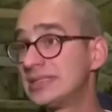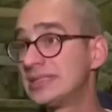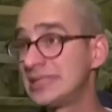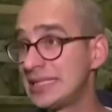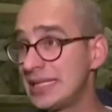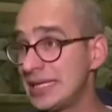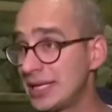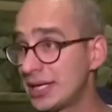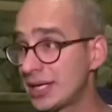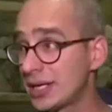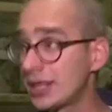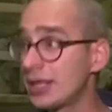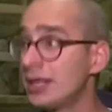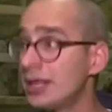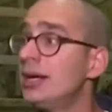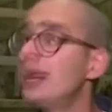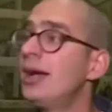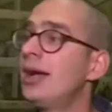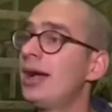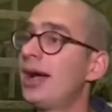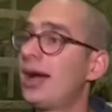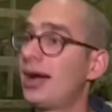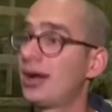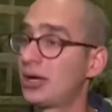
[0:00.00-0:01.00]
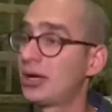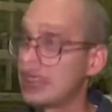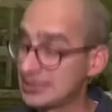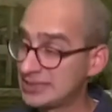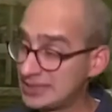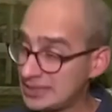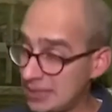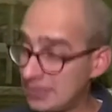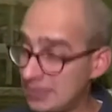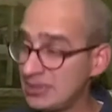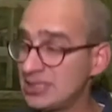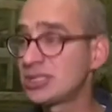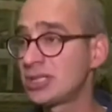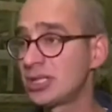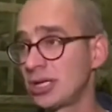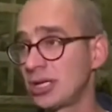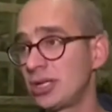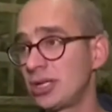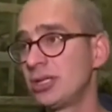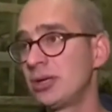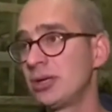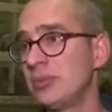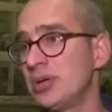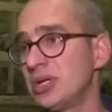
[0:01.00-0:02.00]
can see here, or a
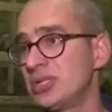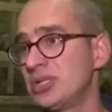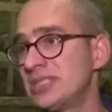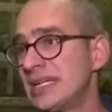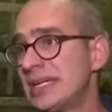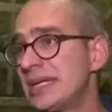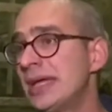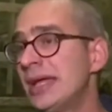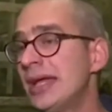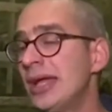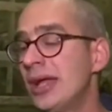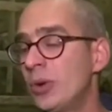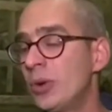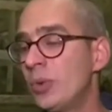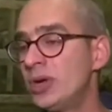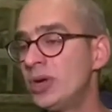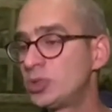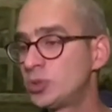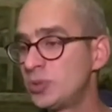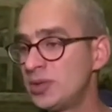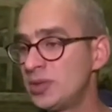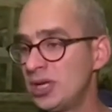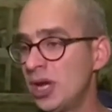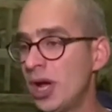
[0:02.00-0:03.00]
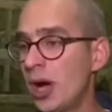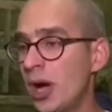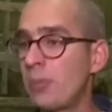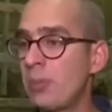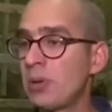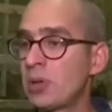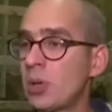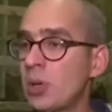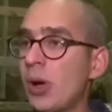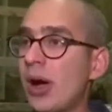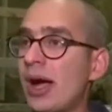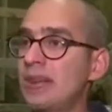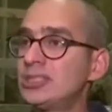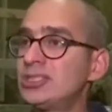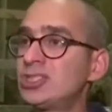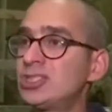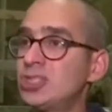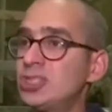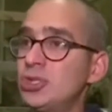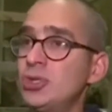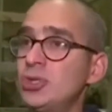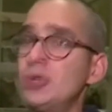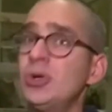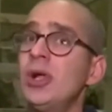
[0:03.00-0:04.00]
semicircular building, which we know
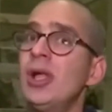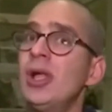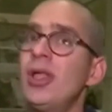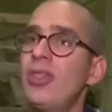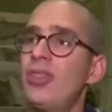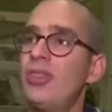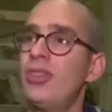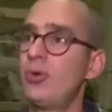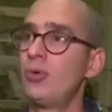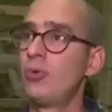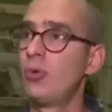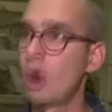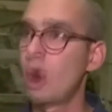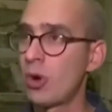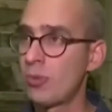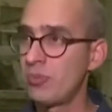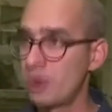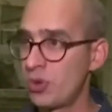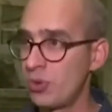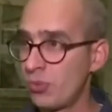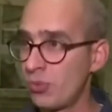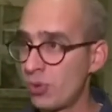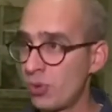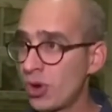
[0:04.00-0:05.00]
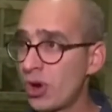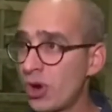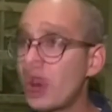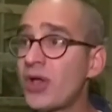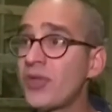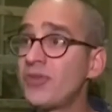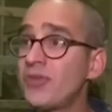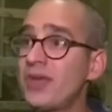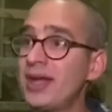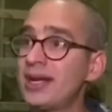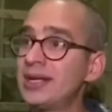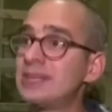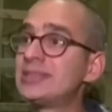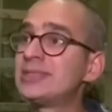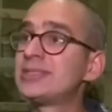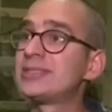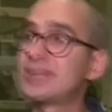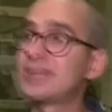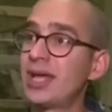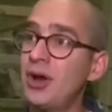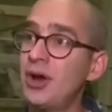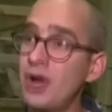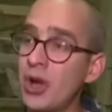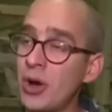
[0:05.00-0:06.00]
belongs to the Roman world and
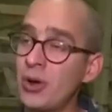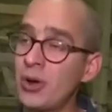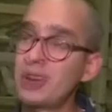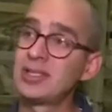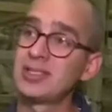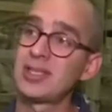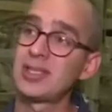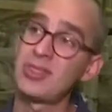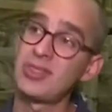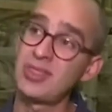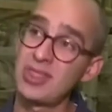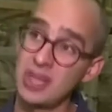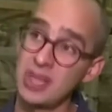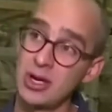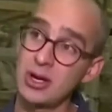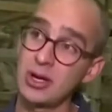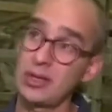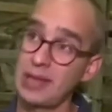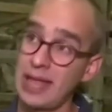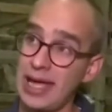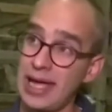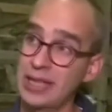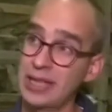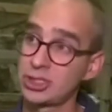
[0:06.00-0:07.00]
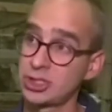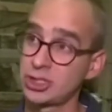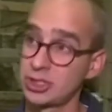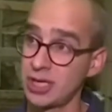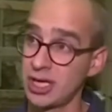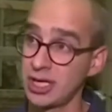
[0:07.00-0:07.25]
is known as a theater-like